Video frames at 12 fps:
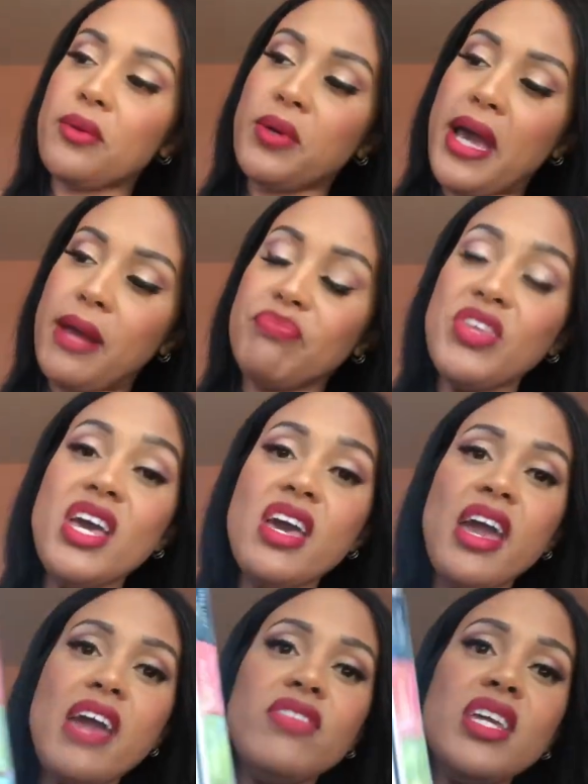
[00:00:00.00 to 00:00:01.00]
Okay.
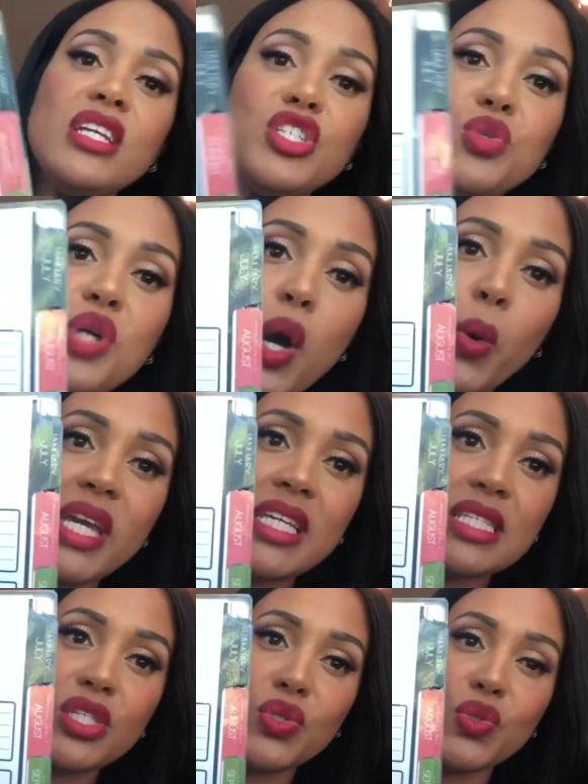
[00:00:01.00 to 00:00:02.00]
And then as you go
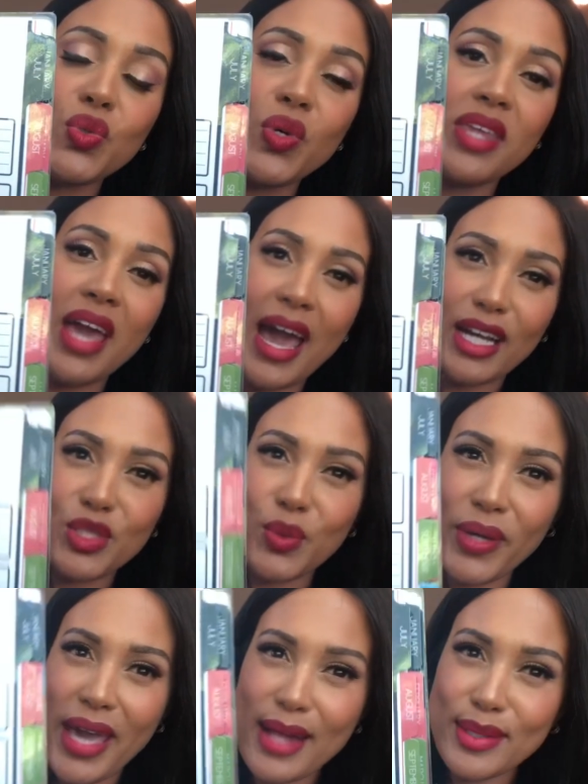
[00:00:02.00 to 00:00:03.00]
into the actual
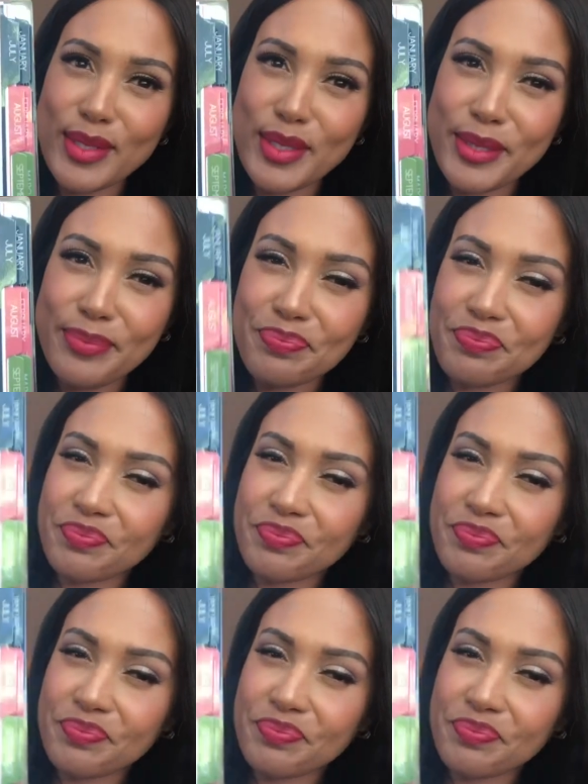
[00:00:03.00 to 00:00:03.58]
calendar